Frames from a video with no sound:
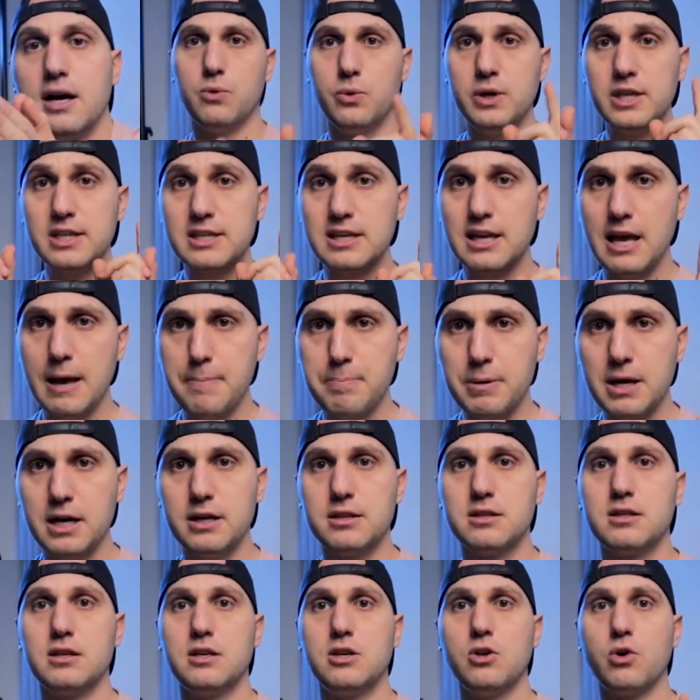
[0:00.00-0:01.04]
With
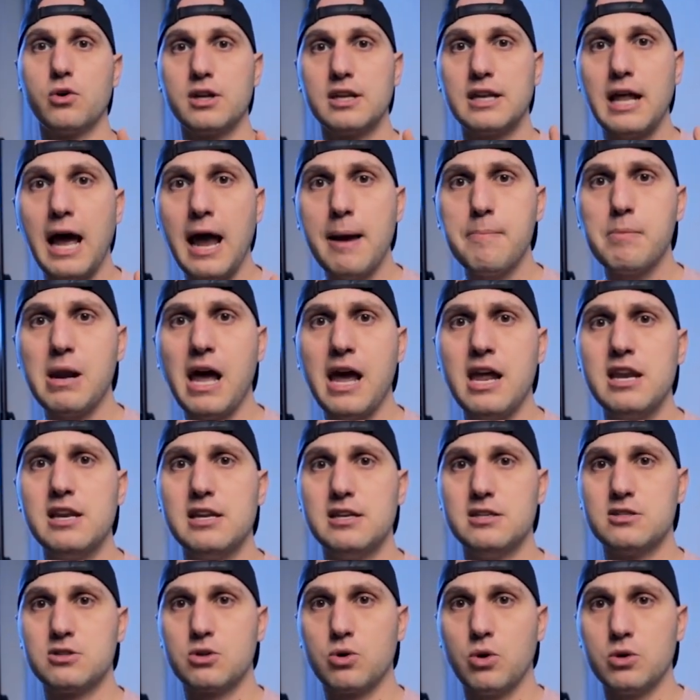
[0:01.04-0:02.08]
CapCut, your
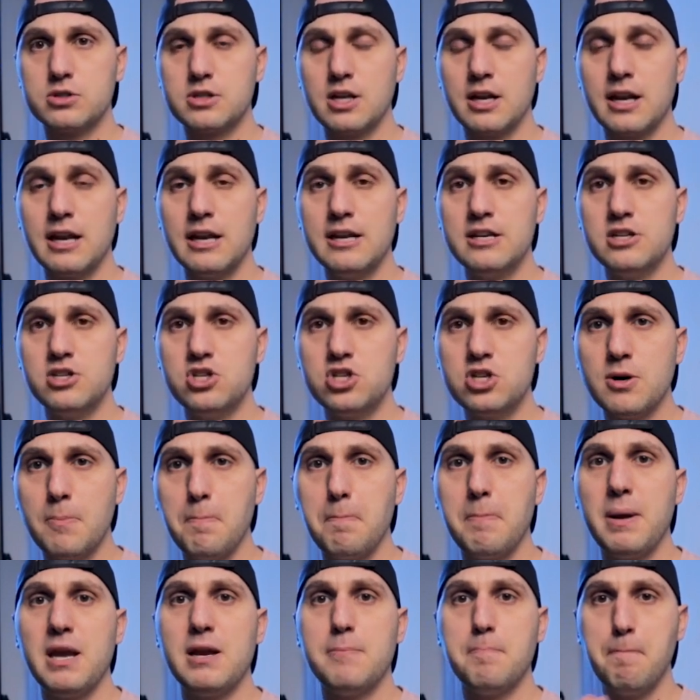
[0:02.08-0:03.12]
timeline is constantly
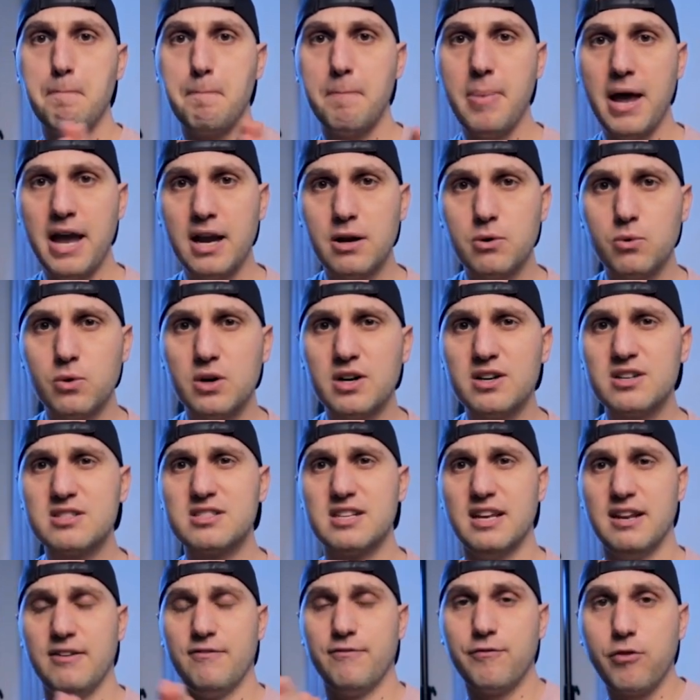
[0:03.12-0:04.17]
jumping
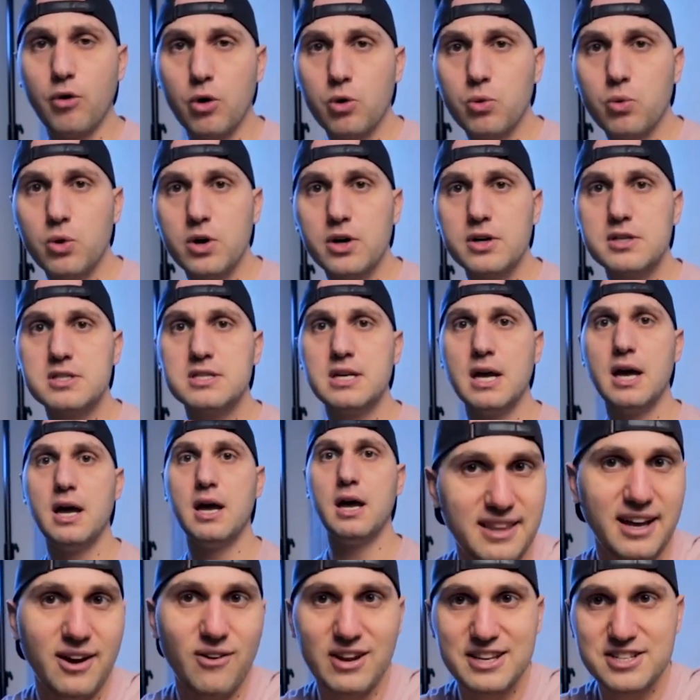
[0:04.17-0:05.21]
backwards and forwards.
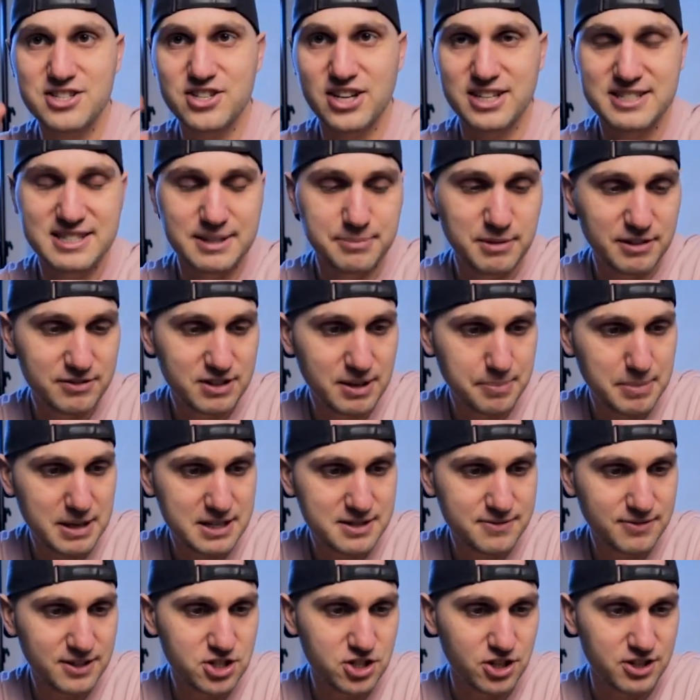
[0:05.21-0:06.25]
Now let's check some of the
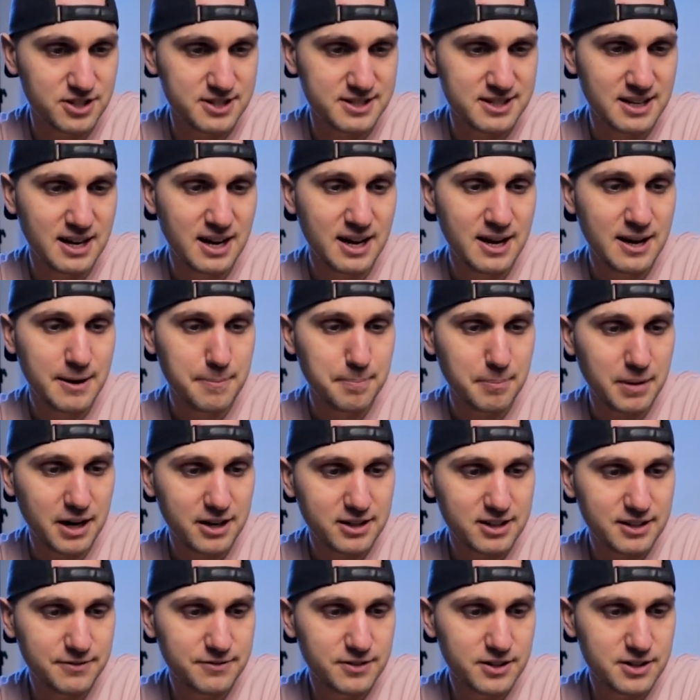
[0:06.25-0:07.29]
best features.
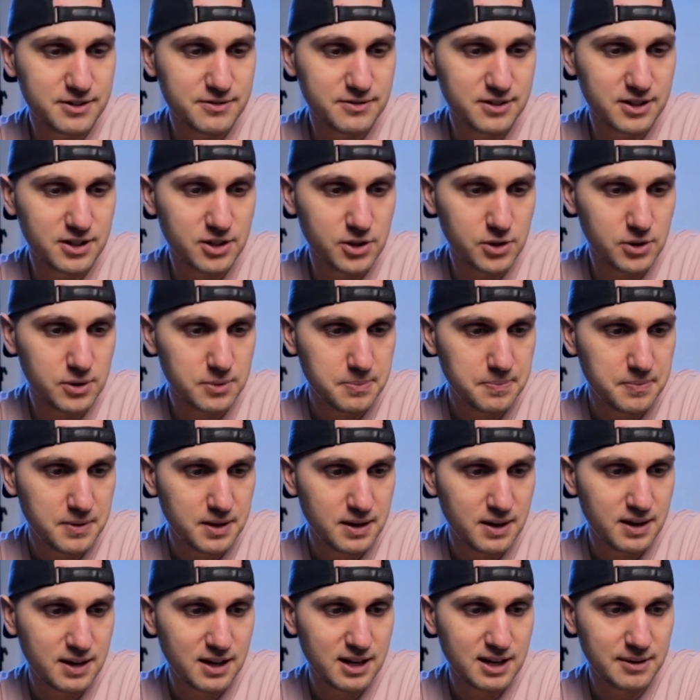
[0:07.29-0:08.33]
Mark the first video,
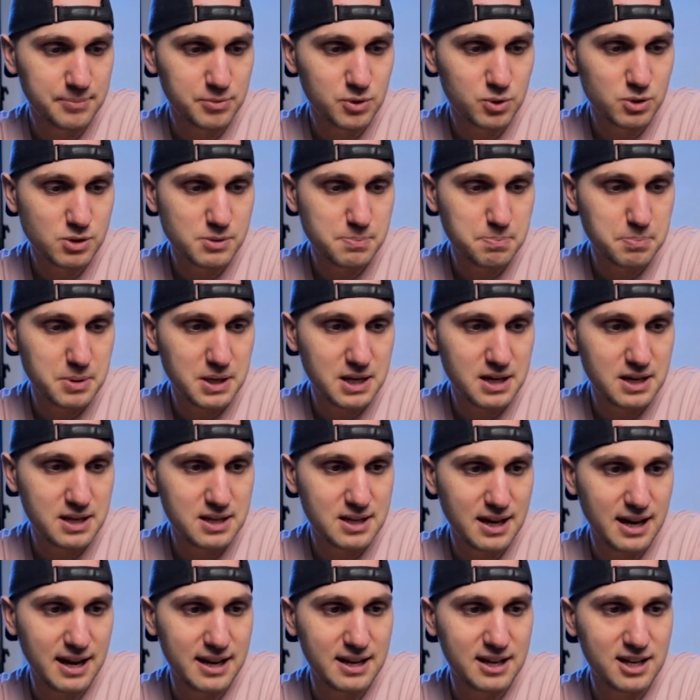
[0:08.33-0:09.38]
come to
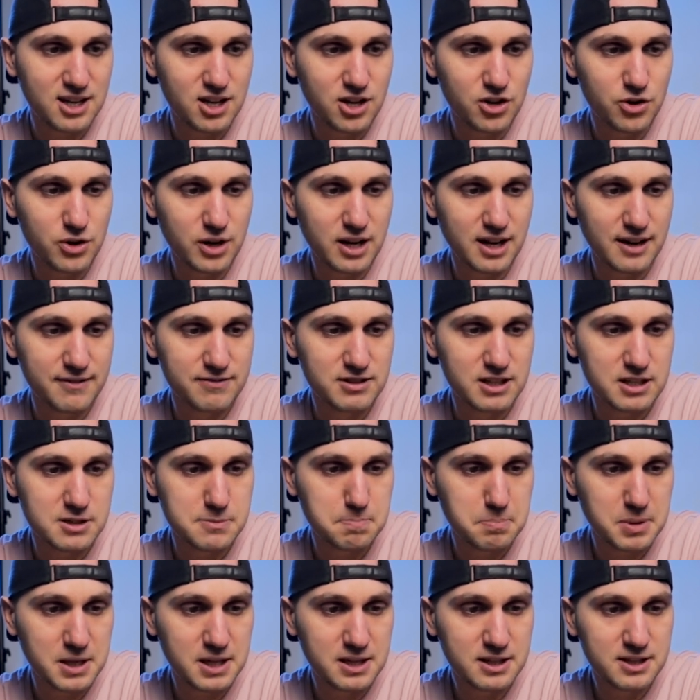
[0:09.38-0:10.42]
speed, and here you have the
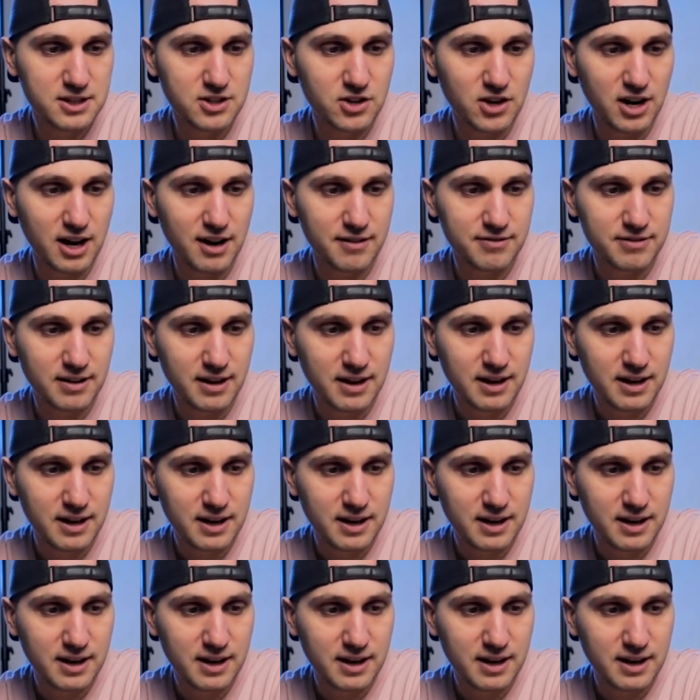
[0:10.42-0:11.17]
speed graph.